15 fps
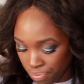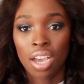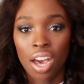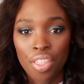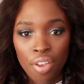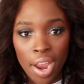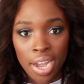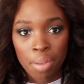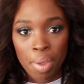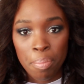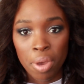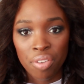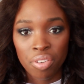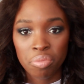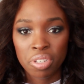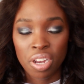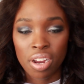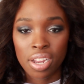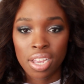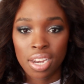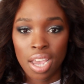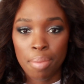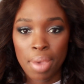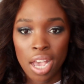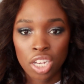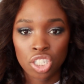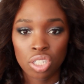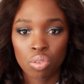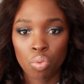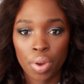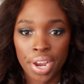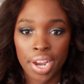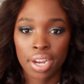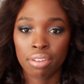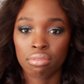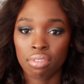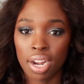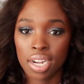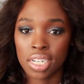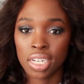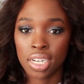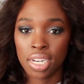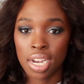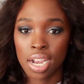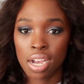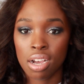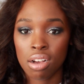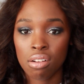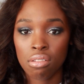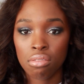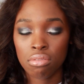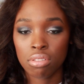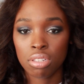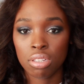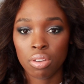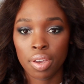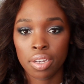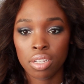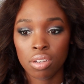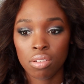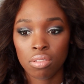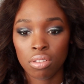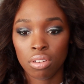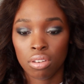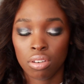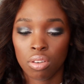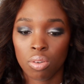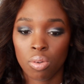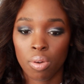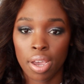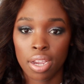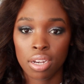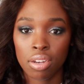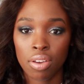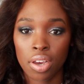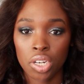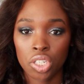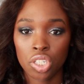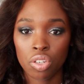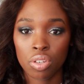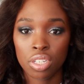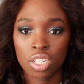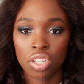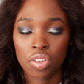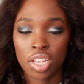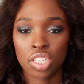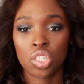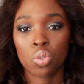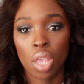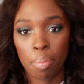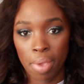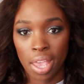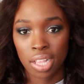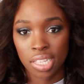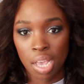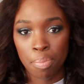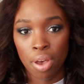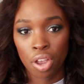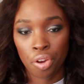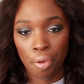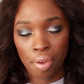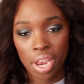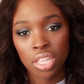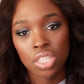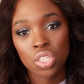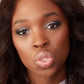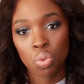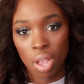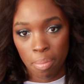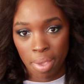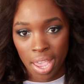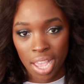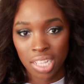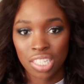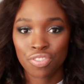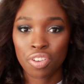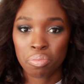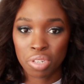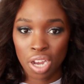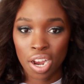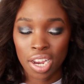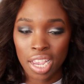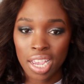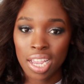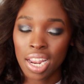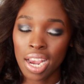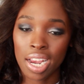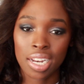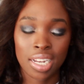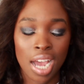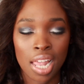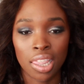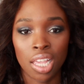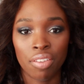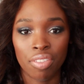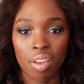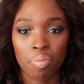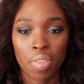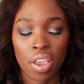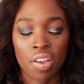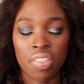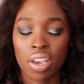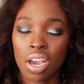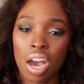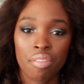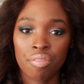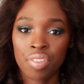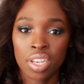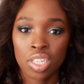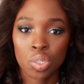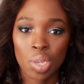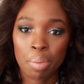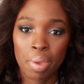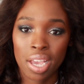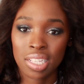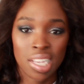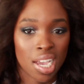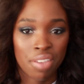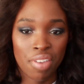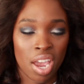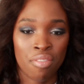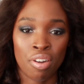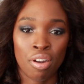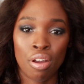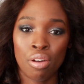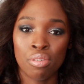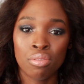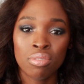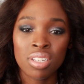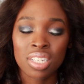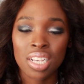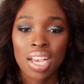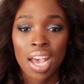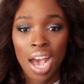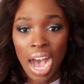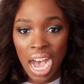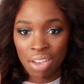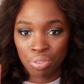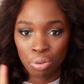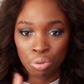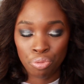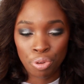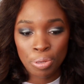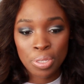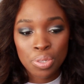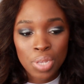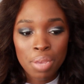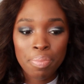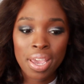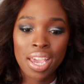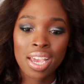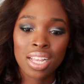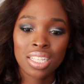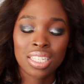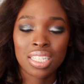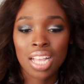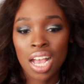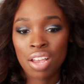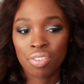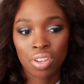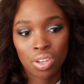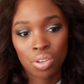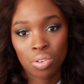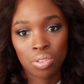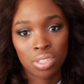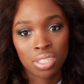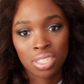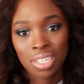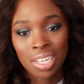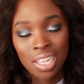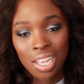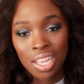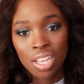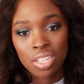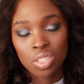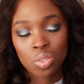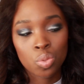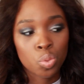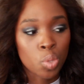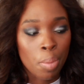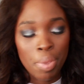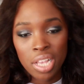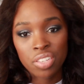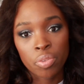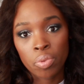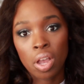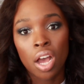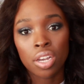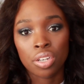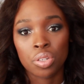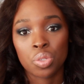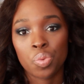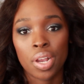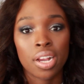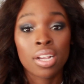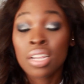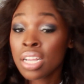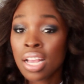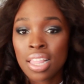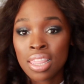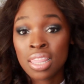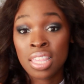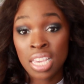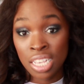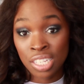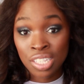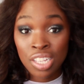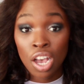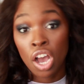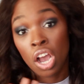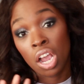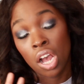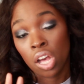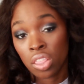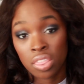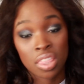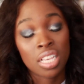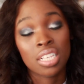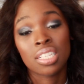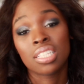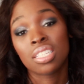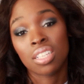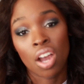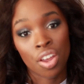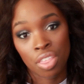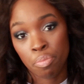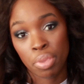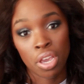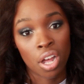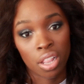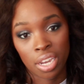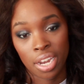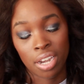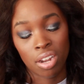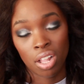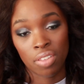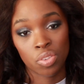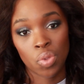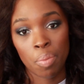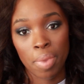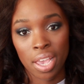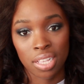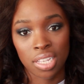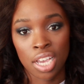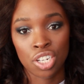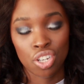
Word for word: The other item I bought from Target, I'm actually wearing right now, so I don't quite know how to show it to you. It's sweatpants. I bought green sweatpants from Target, and I love them. They are the comfiest sweatpants I've ever owned. I've owned Roots sweatpants. I've owned sweatpants from God knows where. These these are the be-all and end-all of sweatpants.